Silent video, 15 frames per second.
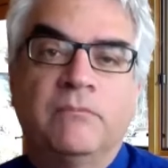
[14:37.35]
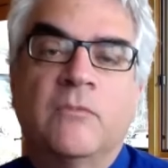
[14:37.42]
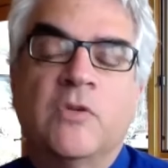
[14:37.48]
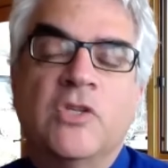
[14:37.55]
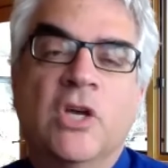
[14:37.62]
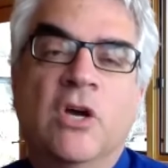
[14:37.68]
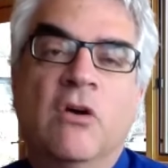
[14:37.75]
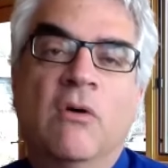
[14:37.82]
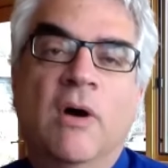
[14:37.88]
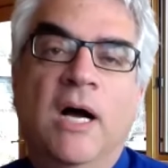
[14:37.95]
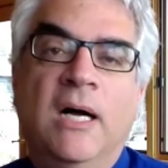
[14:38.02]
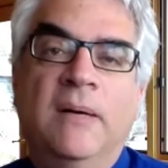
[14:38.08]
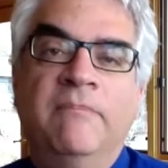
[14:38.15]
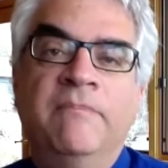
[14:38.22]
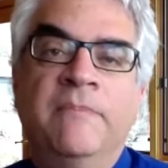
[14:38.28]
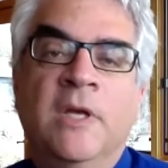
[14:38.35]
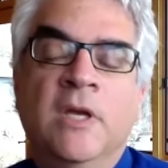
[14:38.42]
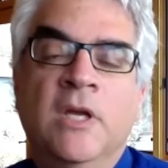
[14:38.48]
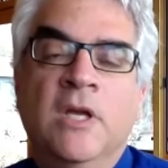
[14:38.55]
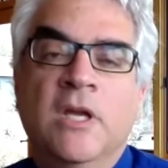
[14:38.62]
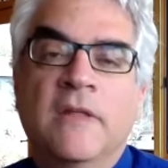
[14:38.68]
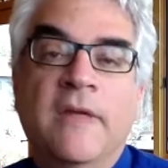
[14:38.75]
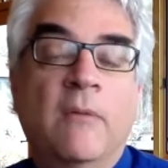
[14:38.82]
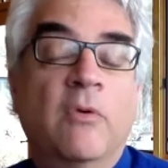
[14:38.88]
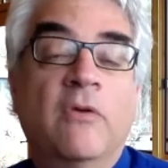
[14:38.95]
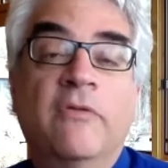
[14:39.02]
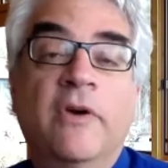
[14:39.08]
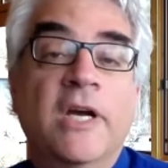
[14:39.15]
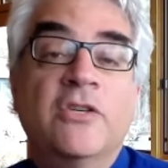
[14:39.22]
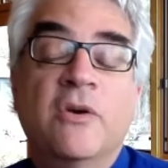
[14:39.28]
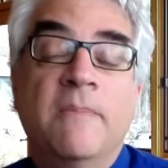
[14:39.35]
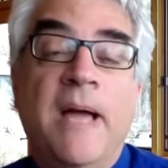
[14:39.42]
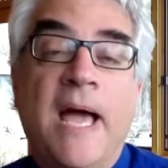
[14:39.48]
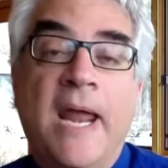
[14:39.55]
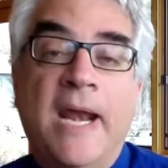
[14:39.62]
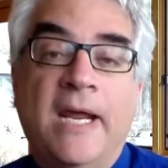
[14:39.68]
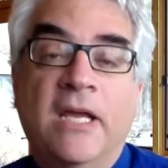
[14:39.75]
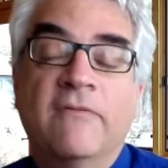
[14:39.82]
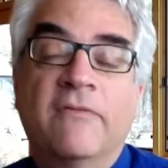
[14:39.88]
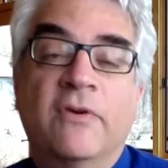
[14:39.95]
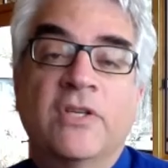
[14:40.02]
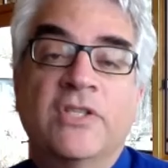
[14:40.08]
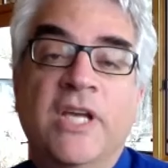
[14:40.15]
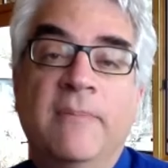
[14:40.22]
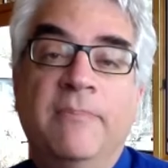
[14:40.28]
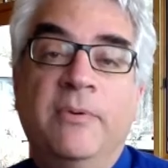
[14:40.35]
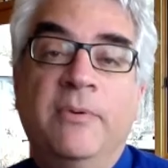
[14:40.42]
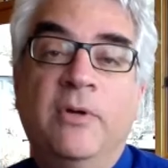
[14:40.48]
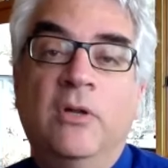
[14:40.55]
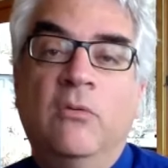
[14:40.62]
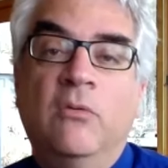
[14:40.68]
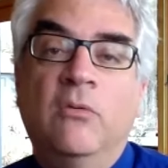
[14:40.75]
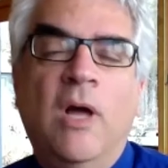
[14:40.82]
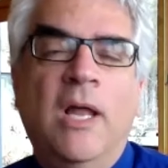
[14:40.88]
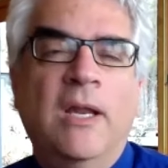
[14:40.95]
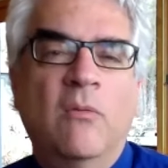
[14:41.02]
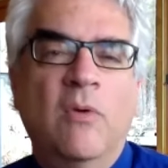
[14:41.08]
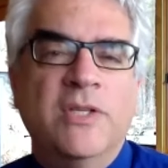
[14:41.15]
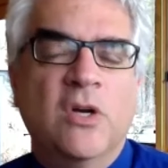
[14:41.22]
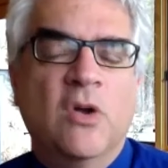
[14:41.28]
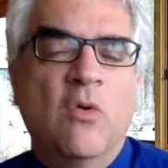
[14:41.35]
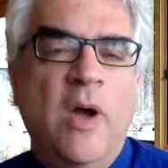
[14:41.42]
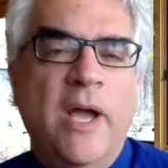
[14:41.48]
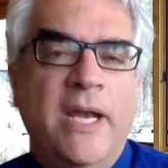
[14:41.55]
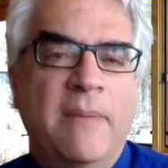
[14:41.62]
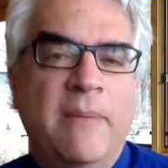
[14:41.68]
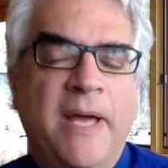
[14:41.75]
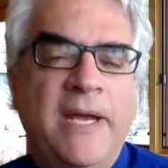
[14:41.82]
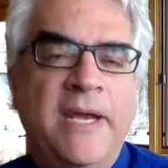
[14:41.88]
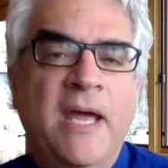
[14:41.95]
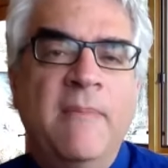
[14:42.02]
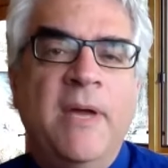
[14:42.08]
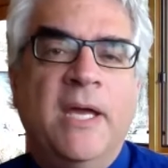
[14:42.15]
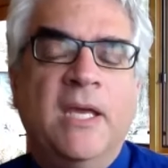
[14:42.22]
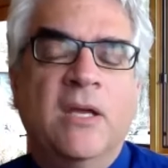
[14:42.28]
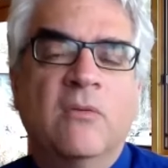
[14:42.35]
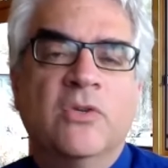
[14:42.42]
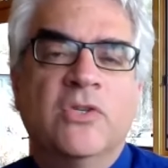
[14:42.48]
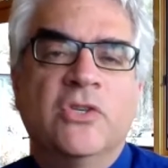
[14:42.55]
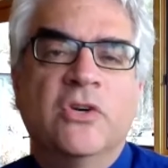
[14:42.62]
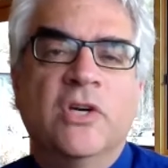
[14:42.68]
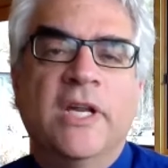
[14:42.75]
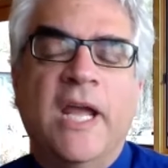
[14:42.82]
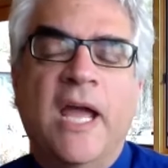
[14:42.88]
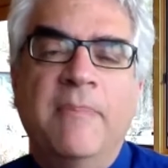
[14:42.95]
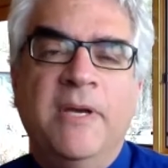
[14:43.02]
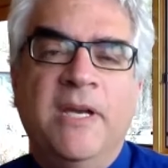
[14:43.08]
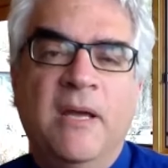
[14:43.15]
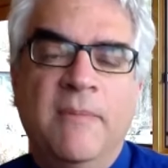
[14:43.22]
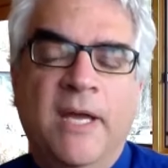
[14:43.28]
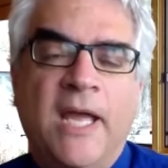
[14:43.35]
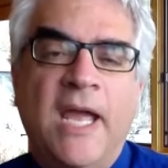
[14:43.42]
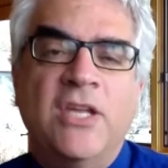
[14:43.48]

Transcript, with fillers: So, um, that were very dramatic. And for example, while it wasn't quite a pandemic, it was certainly epidemic.